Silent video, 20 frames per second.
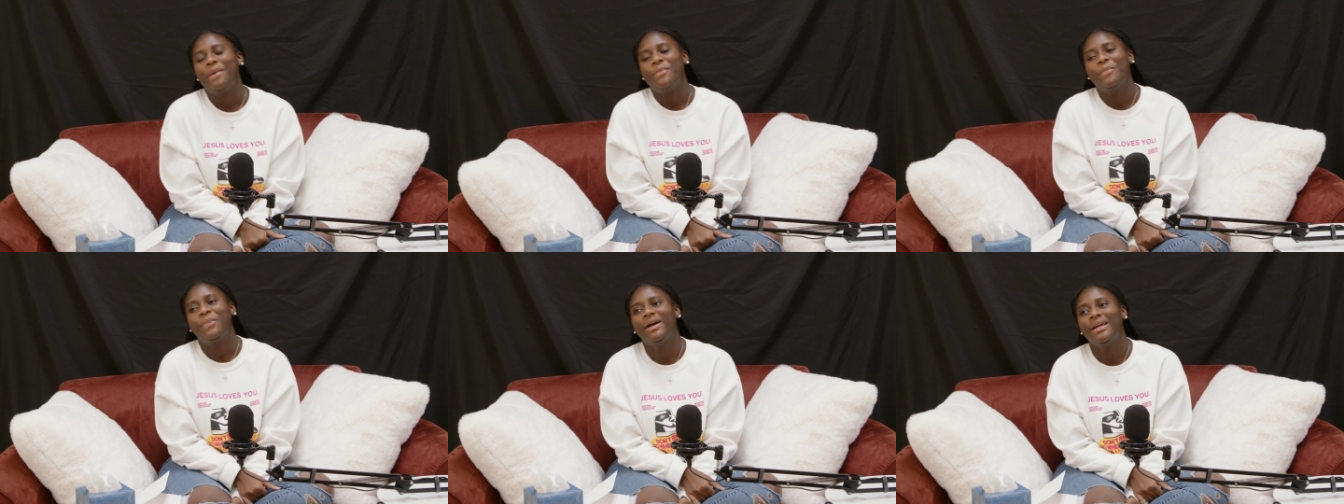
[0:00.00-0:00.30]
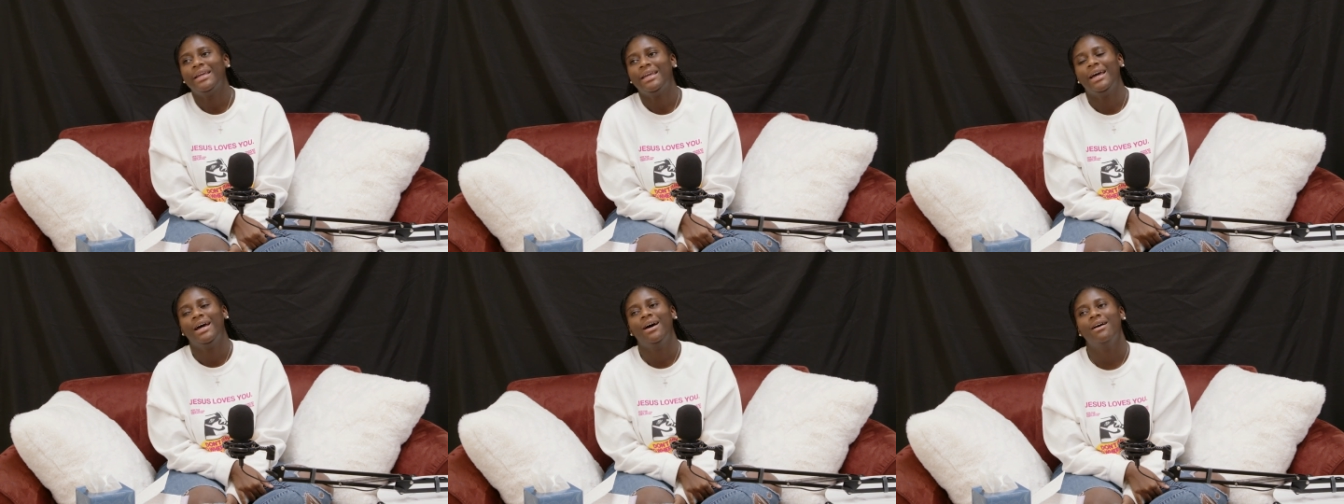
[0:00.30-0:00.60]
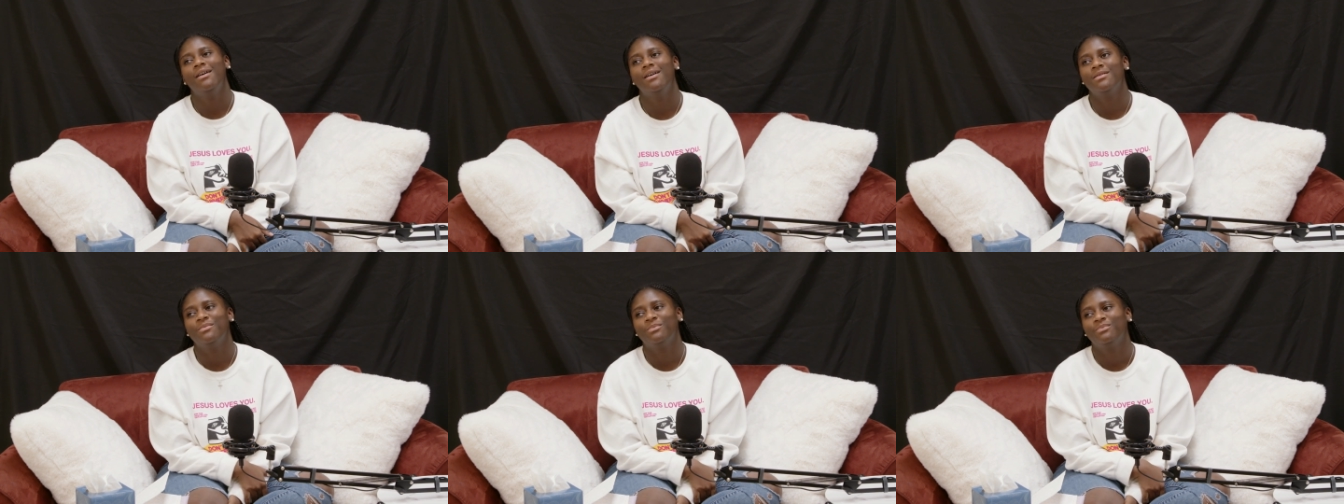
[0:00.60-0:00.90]
But yeah,
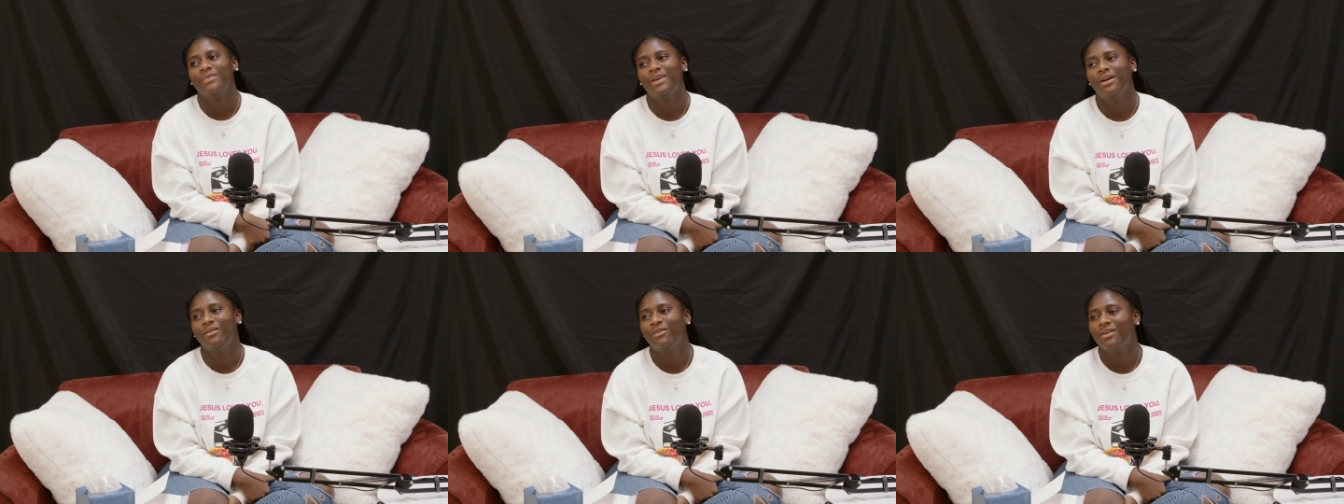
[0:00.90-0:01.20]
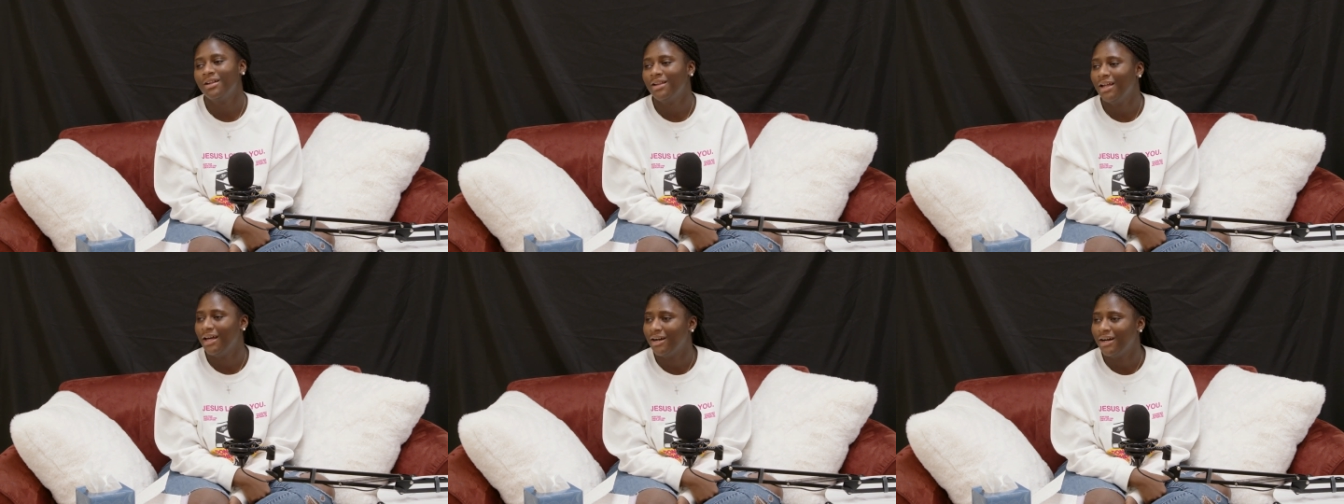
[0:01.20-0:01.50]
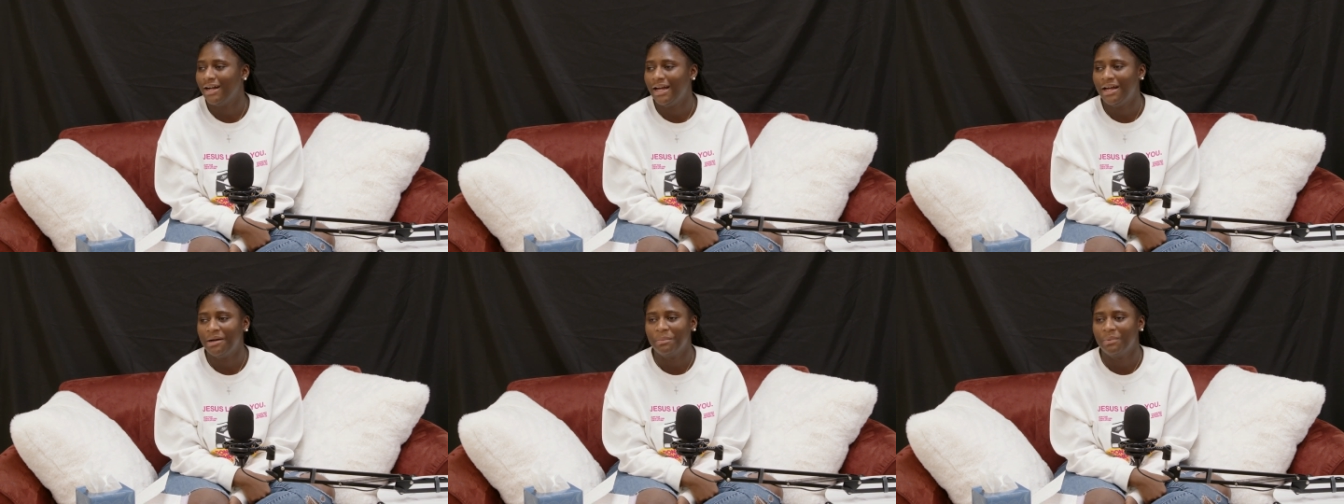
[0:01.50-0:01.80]
I wrote a letter. I
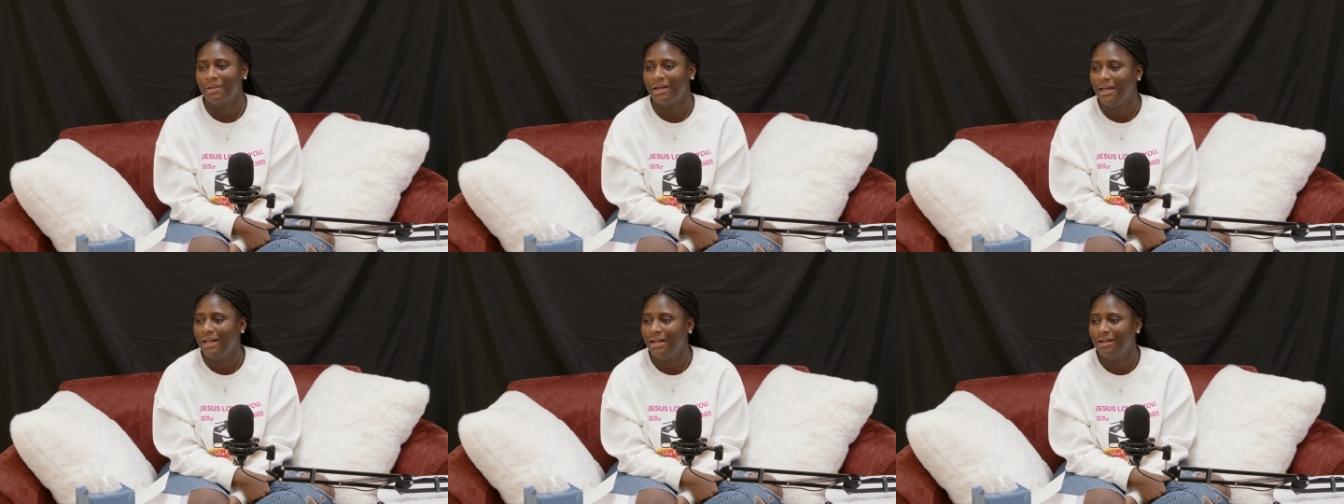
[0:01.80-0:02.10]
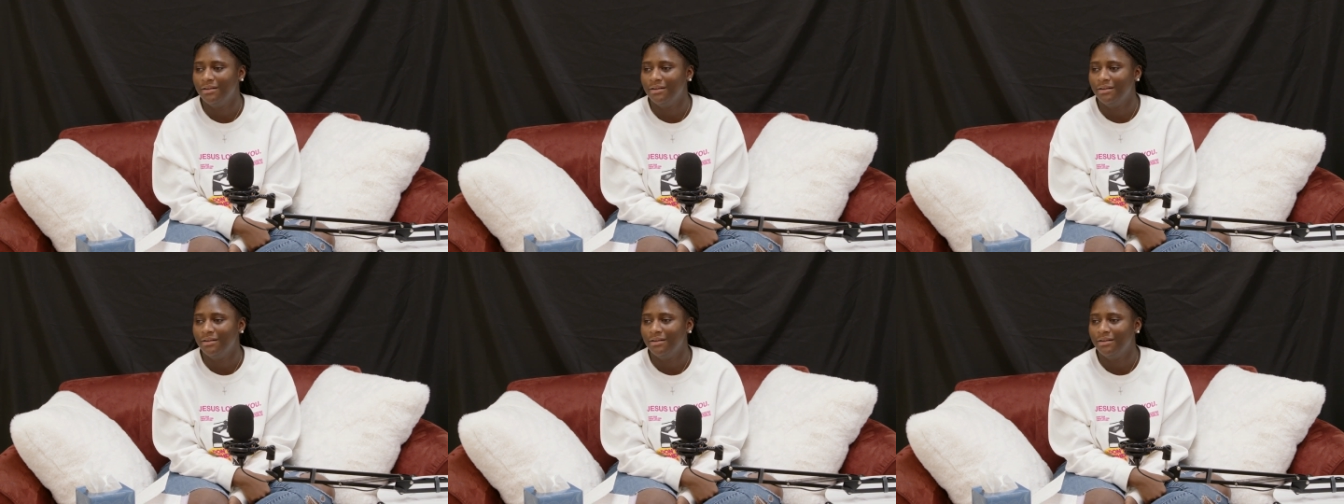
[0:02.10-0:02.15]
had a plan.